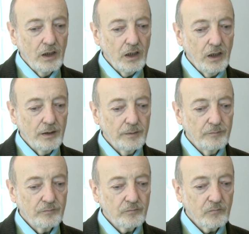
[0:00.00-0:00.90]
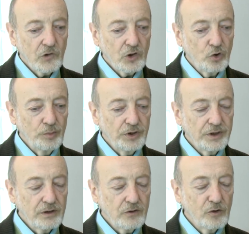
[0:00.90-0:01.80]
a
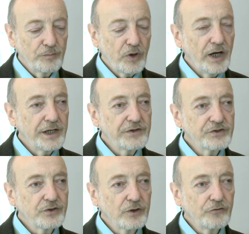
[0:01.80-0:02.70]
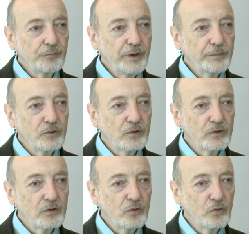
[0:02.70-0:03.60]
community comprised of
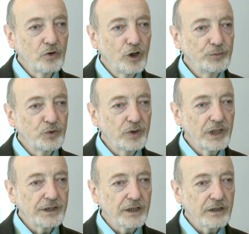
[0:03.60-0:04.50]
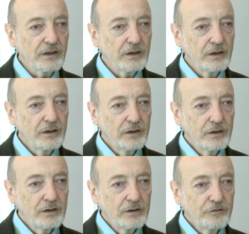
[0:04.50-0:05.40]
people who come together
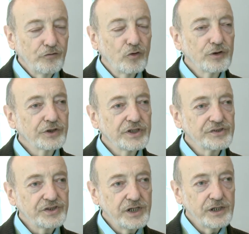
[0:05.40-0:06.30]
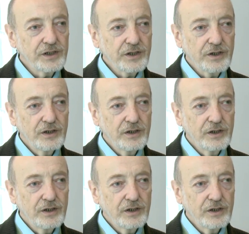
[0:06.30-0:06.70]
for the sake